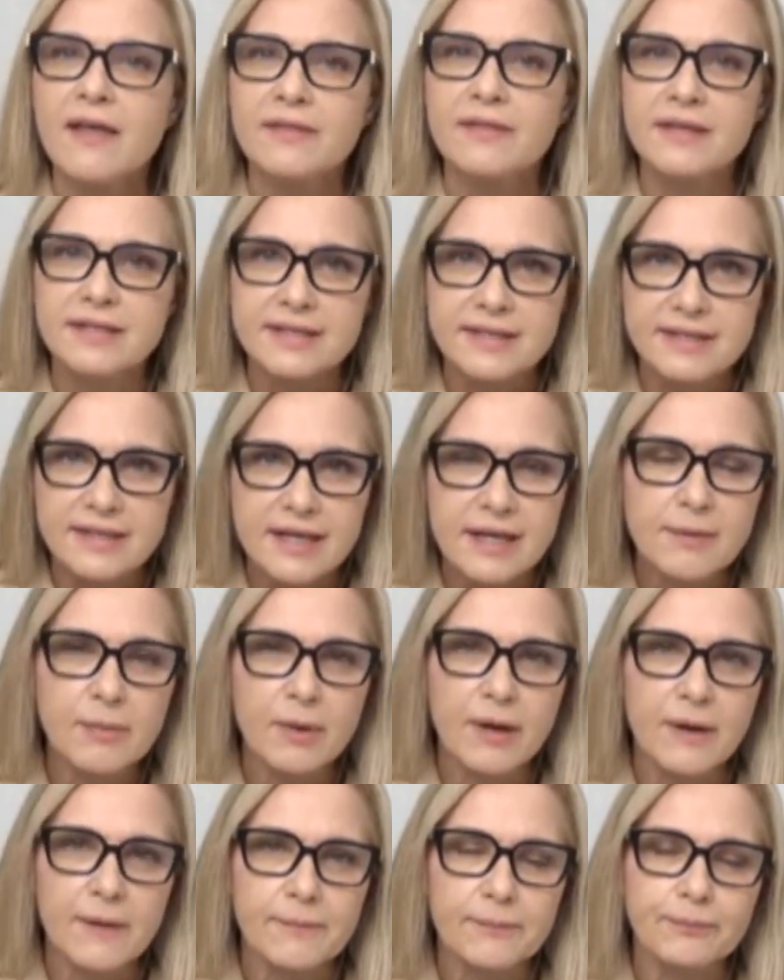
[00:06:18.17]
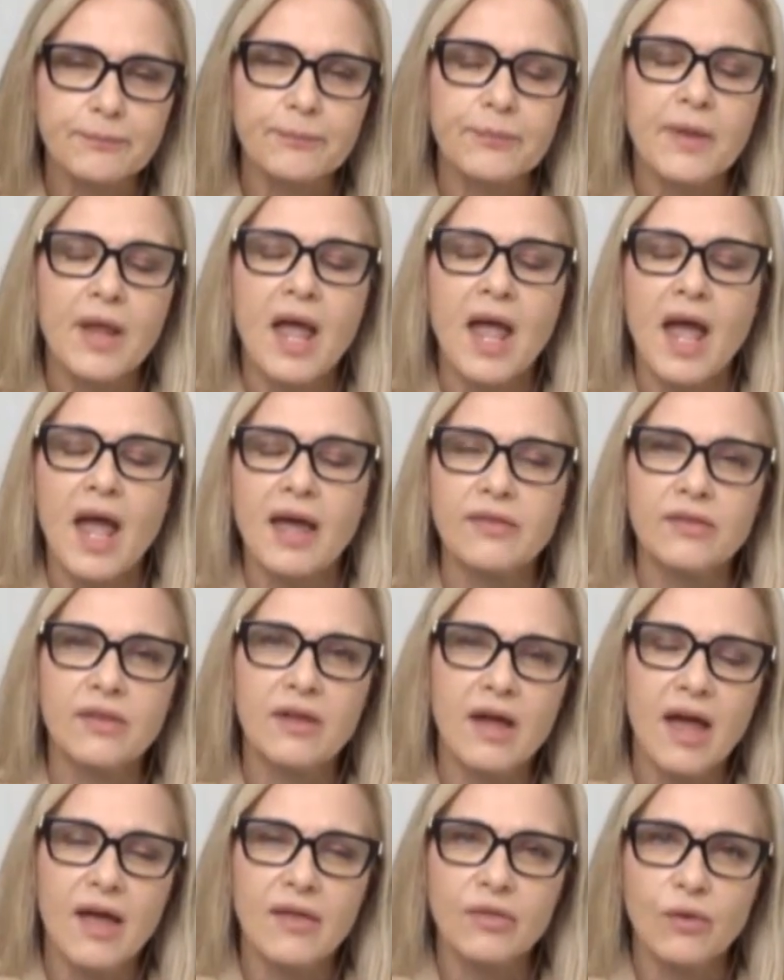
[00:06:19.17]
the sebum and
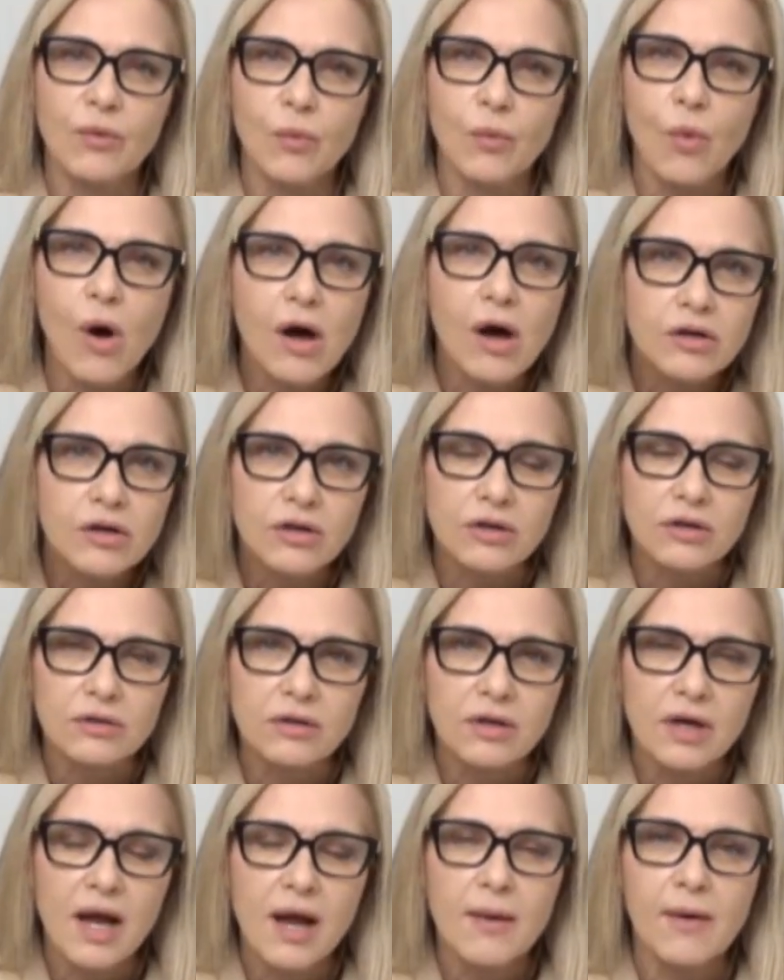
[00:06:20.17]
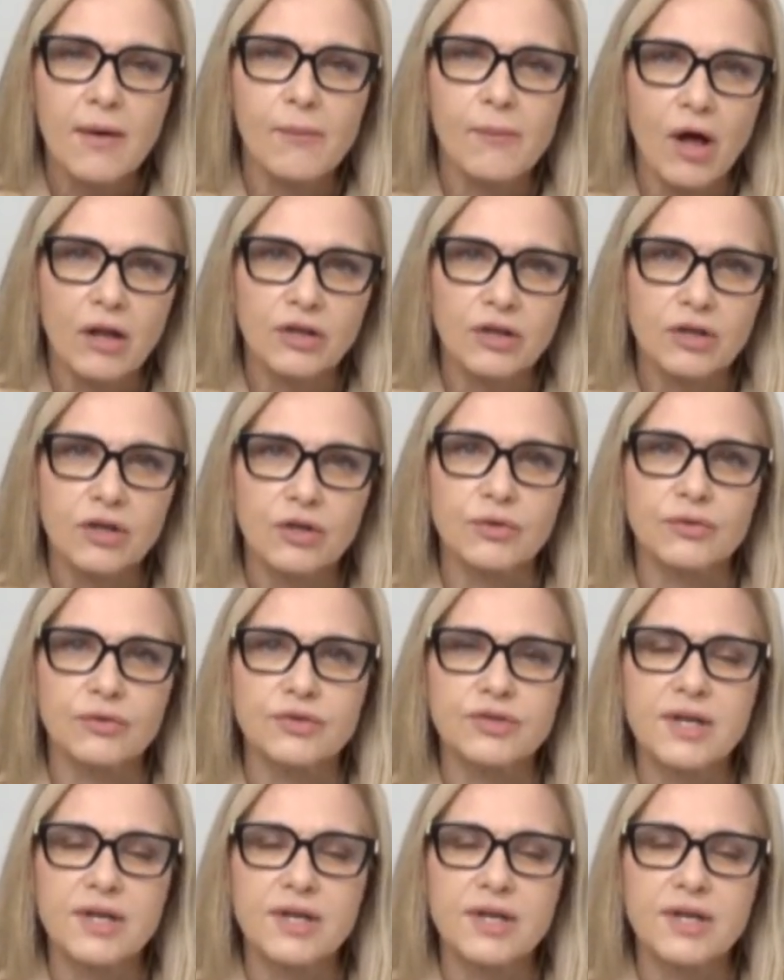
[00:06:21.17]
the water molecules.